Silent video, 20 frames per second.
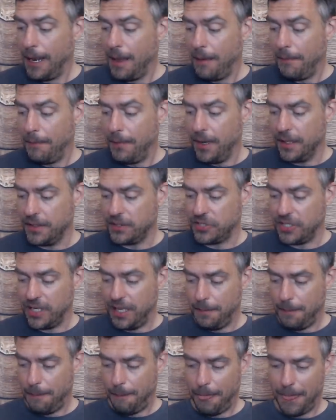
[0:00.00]
but
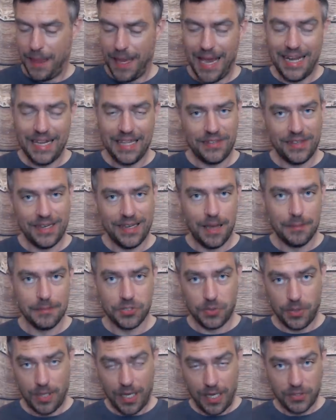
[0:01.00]
um, anything up
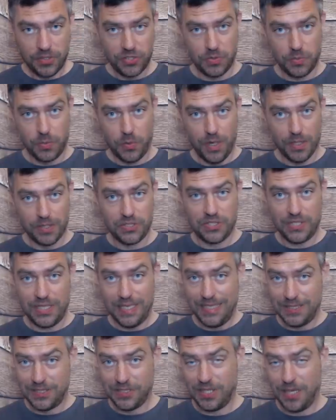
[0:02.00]
to 100 watts,
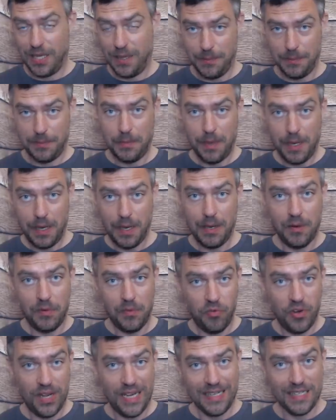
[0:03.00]
it's uh,
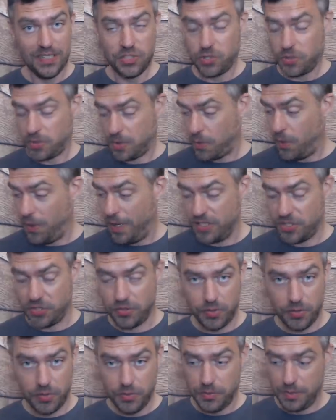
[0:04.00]
reading quite a
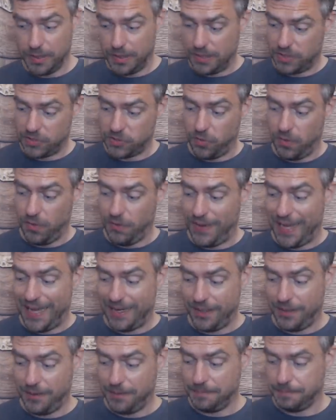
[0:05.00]
true uh, sort of
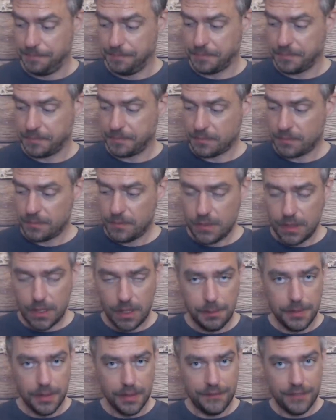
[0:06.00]
value.
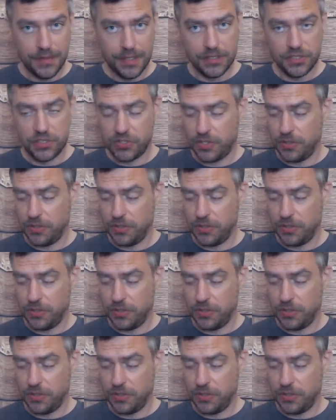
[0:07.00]
But for the su